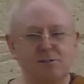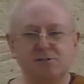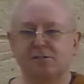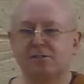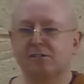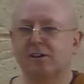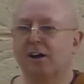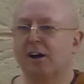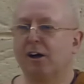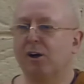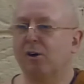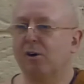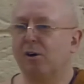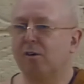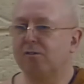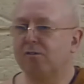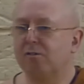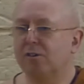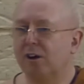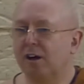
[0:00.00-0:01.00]
start
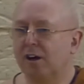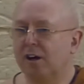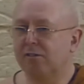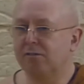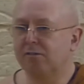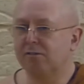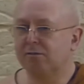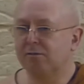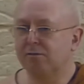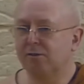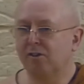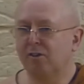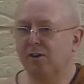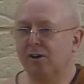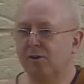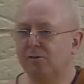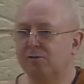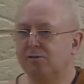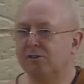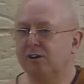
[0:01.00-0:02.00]
off life with
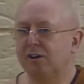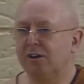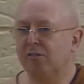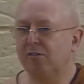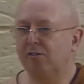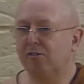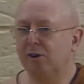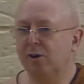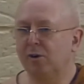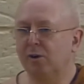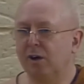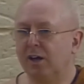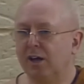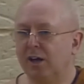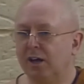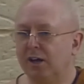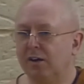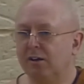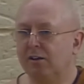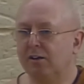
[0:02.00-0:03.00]
no teeth, no
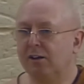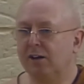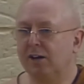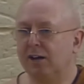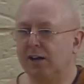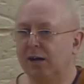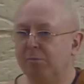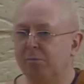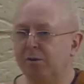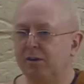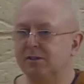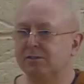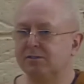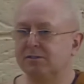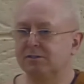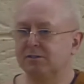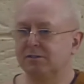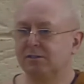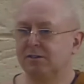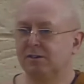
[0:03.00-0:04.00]
hair, and
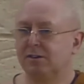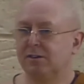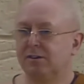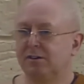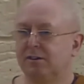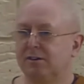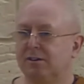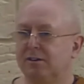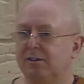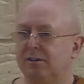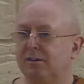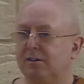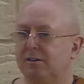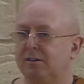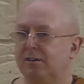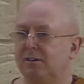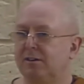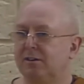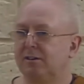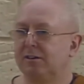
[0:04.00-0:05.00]
nappies,
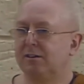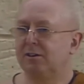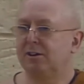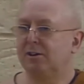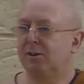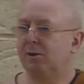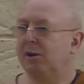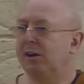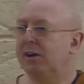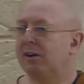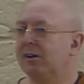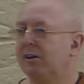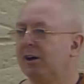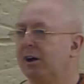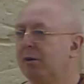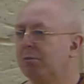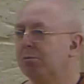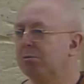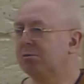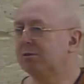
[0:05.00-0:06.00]
and you end
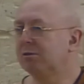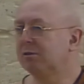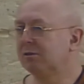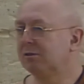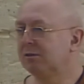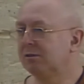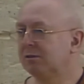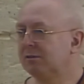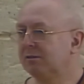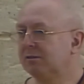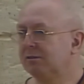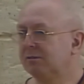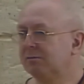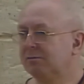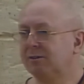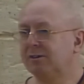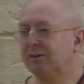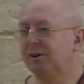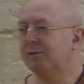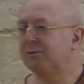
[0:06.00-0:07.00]
up
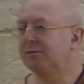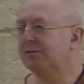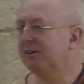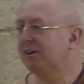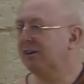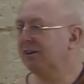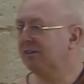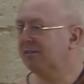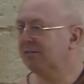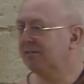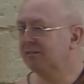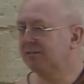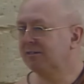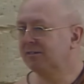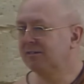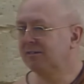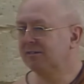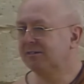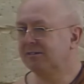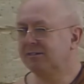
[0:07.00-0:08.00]
with no teeth,
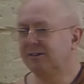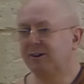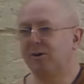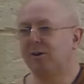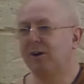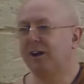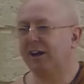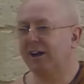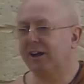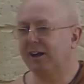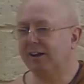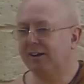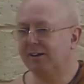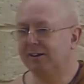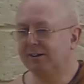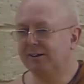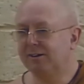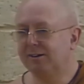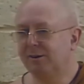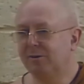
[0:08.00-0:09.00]
no hair,
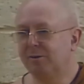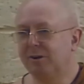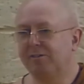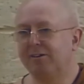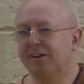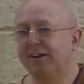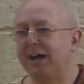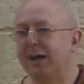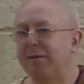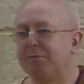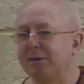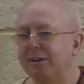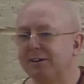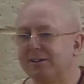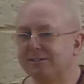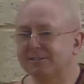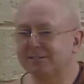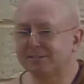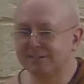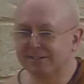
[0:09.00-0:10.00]
wearing
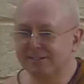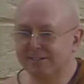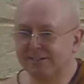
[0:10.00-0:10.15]
nappies.